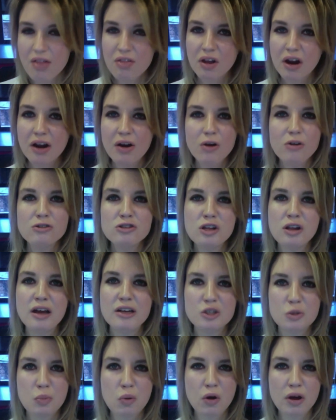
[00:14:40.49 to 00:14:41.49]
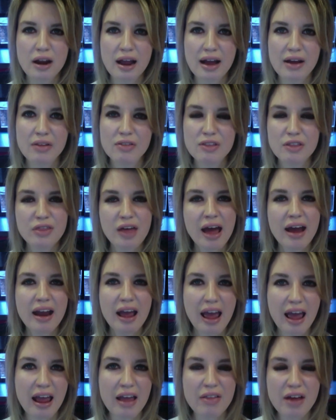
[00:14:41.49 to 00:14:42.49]
But I'd also like to point out that that
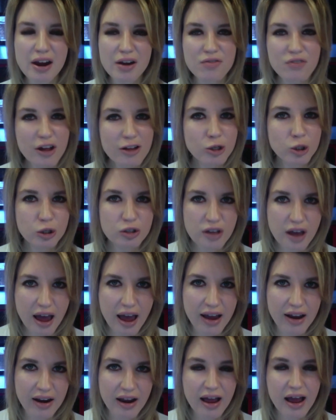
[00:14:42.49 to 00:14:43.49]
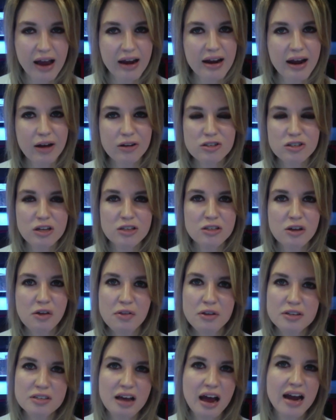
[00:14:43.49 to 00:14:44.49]
A, that Avengers A, now sits
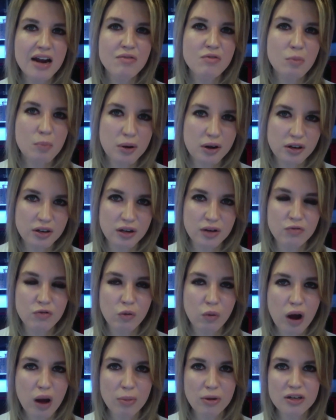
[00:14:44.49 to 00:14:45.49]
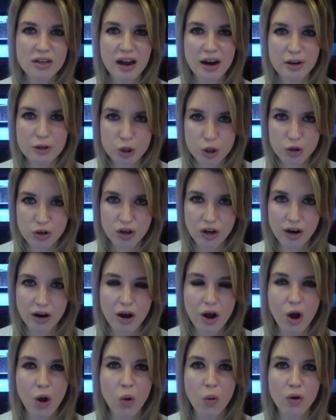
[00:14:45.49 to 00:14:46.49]
on the side of a building for Robert Downey
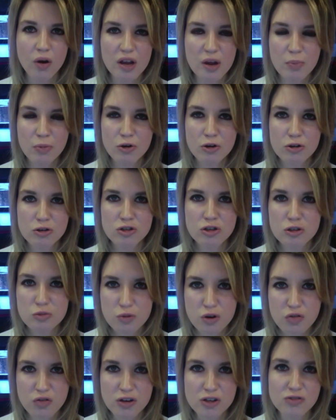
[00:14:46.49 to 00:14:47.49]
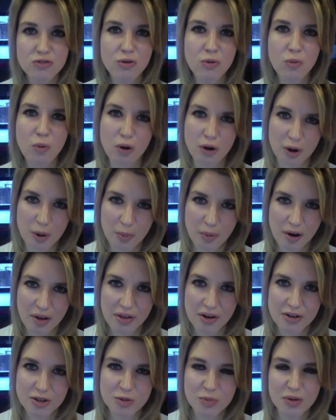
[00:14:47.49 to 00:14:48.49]
Jr., where he produces movies for Warner
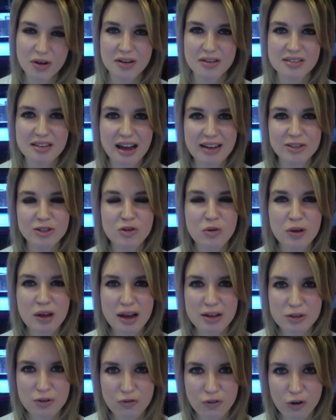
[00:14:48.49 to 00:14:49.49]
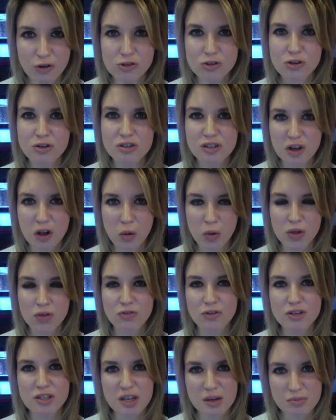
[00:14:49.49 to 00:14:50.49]
Brothers, because that's who he has a first look deal with
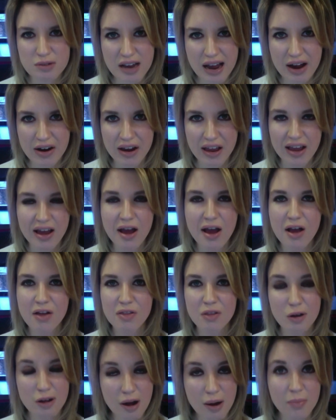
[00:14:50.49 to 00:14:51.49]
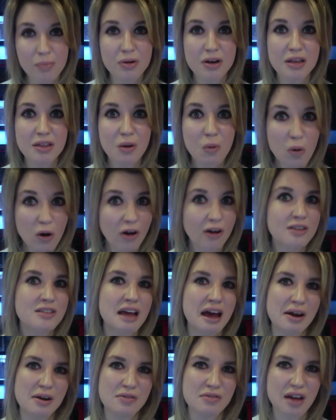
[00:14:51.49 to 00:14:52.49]
for Team Downey, the company that works
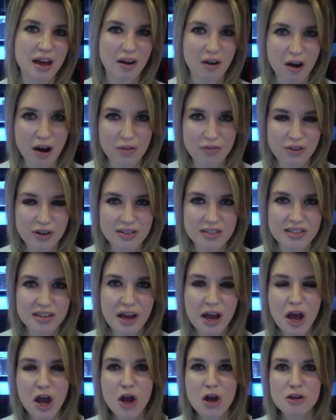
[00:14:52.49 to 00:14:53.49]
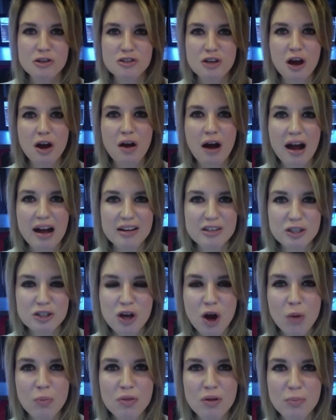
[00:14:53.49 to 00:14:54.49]
out of that office. So I just
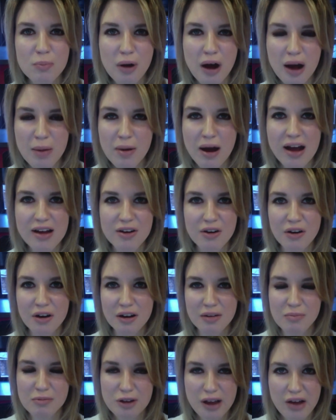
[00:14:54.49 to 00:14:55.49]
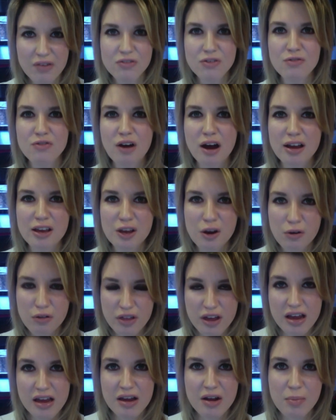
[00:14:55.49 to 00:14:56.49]
hope that Bob Iger and Kevin Feige are
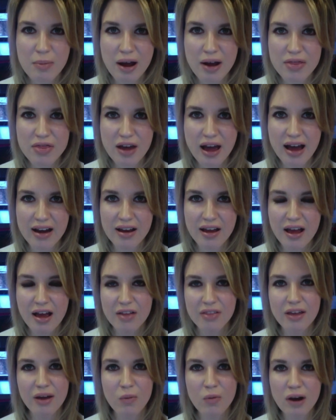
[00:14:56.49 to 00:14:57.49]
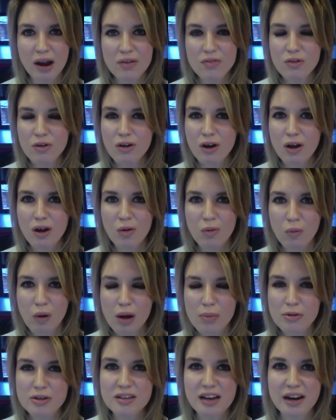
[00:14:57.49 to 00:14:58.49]
thinking about that, that whenever
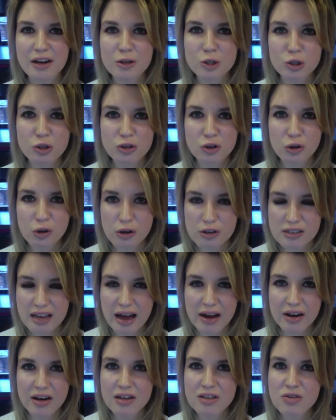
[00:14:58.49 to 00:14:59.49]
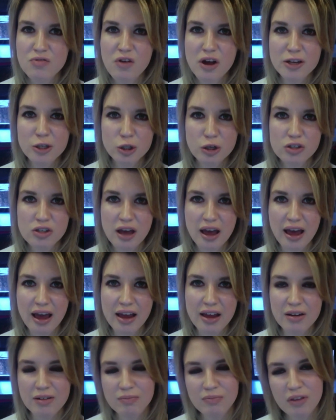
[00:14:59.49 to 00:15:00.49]
Robert Downey Jr. looks out at his Avengers
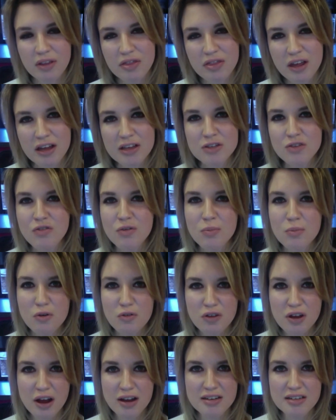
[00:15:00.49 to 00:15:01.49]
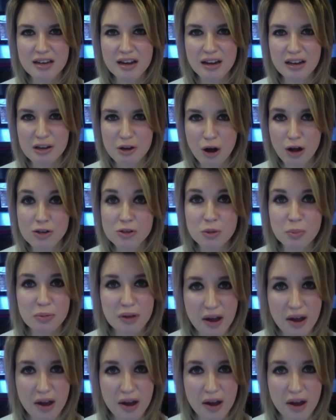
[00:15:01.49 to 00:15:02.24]
A and thinks of a movie idea, he calls up